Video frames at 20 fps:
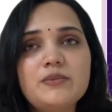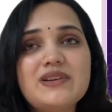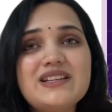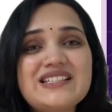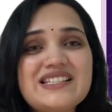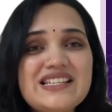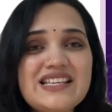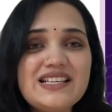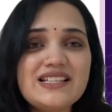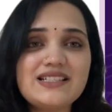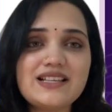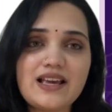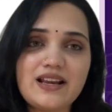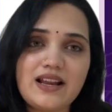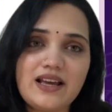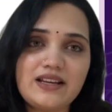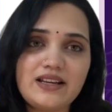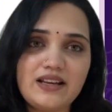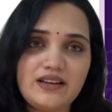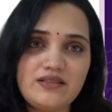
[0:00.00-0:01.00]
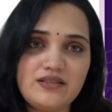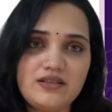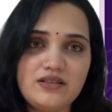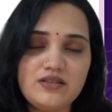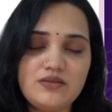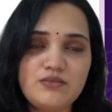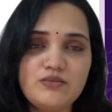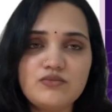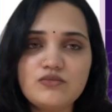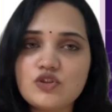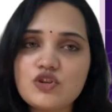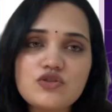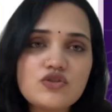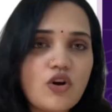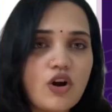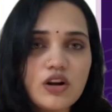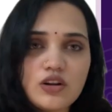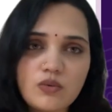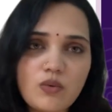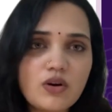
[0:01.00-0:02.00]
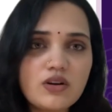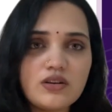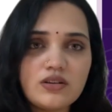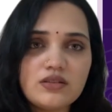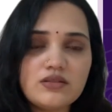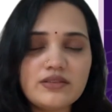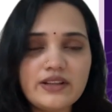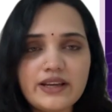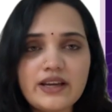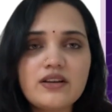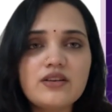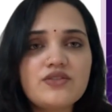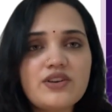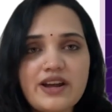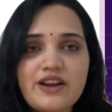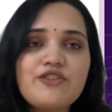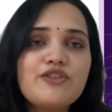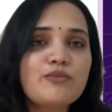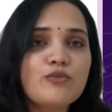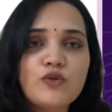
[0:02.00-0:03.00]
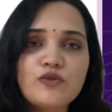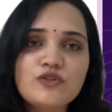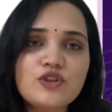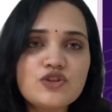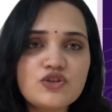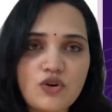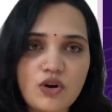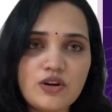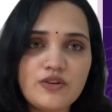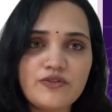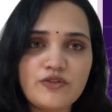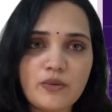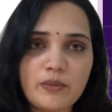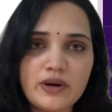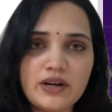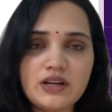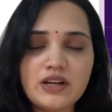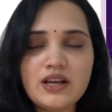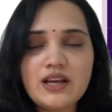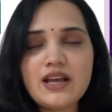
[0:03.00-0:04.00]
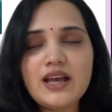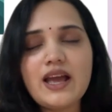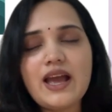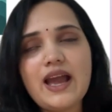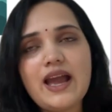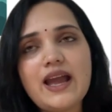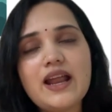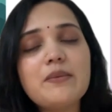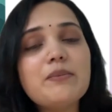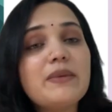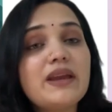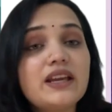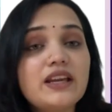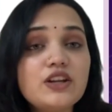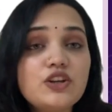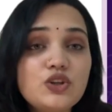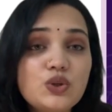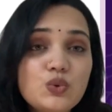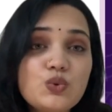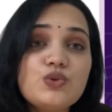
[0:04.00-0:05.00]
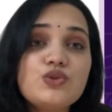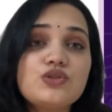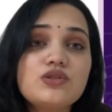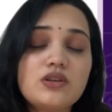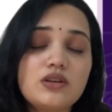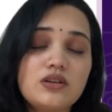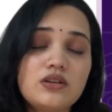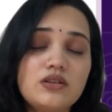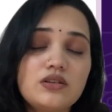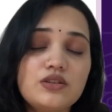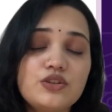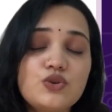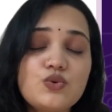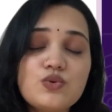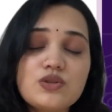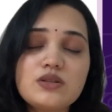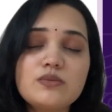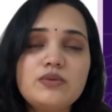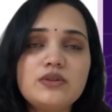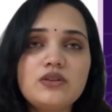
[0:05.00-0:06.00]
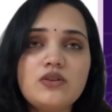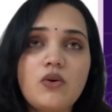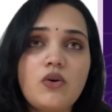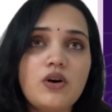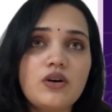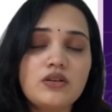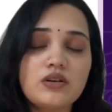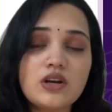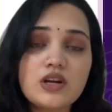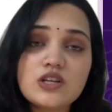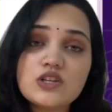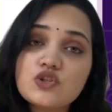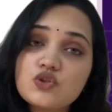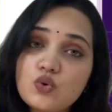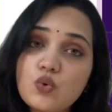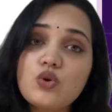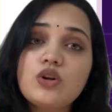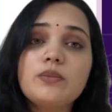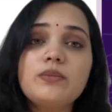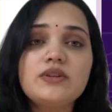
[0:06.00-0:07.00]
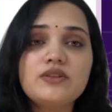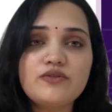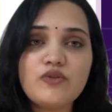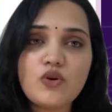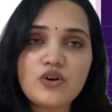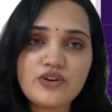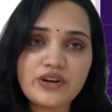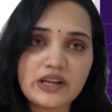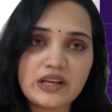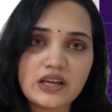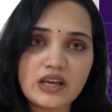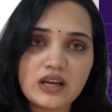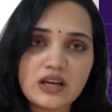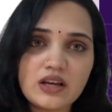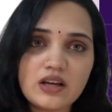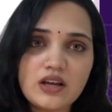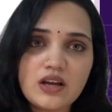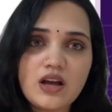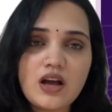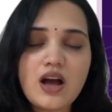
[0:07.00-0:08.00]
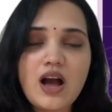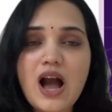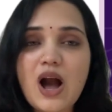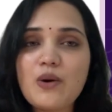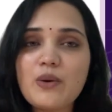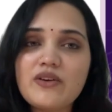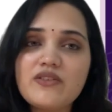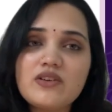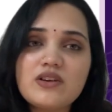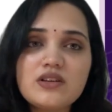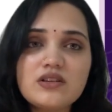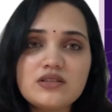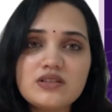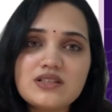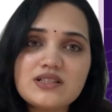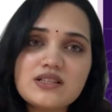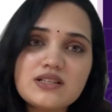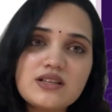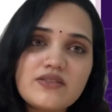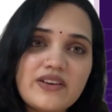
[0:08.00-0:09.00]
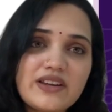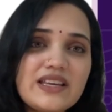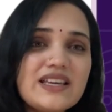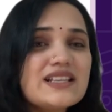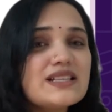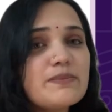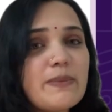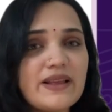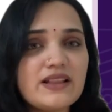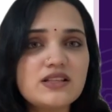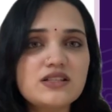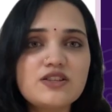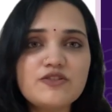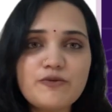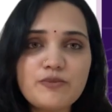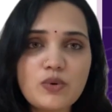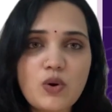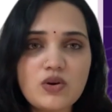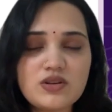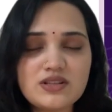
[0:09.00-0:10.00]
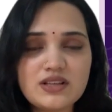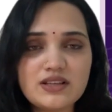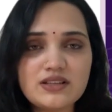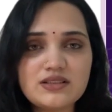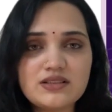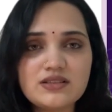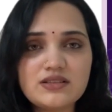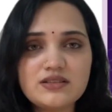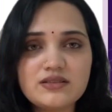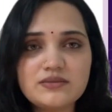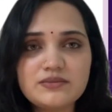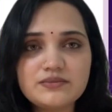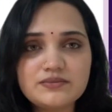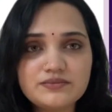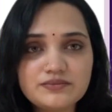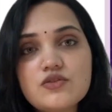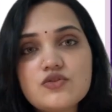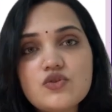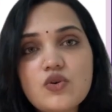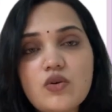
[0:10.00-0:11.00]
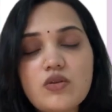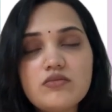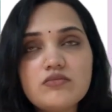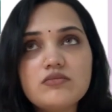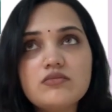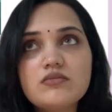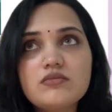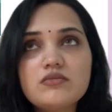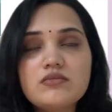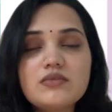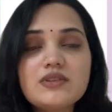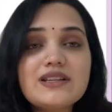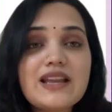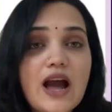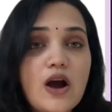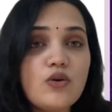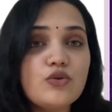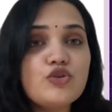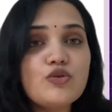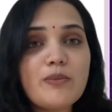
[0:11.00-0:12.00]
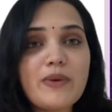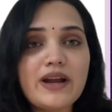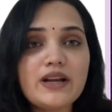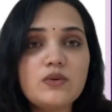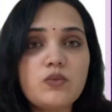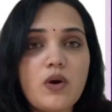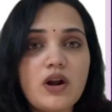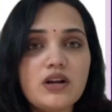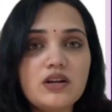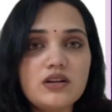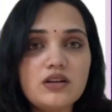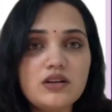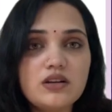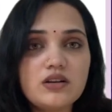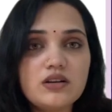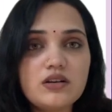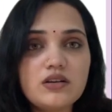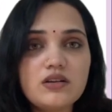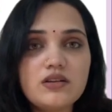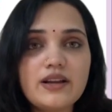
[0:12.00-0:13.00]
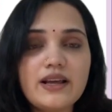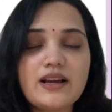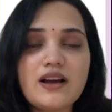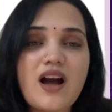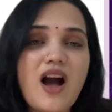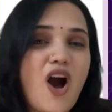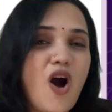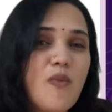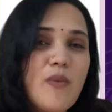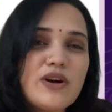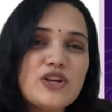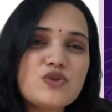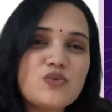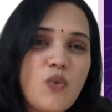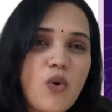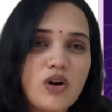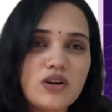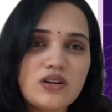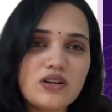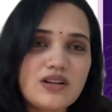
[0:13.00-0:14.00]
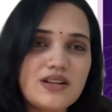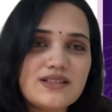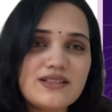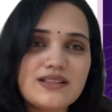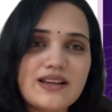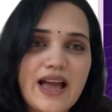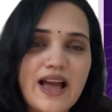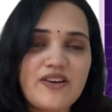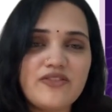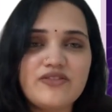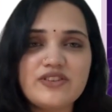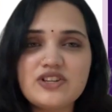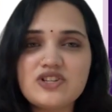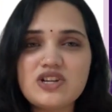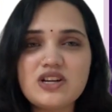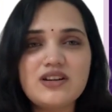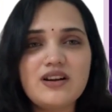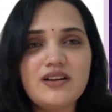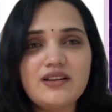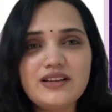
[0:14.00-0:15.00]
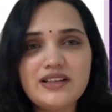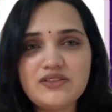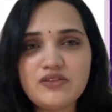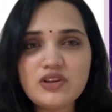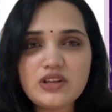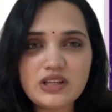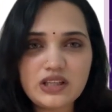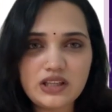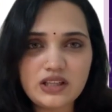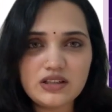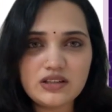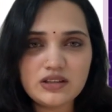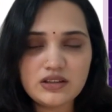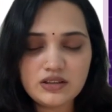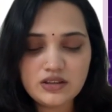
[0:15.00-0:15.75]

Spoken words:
desalinated. The salt water, they can try and remove the salt from it and make it usable or suitable for drinking. However, this is a very expensive process. So now you might wonder, like, how much water does an average adult even need?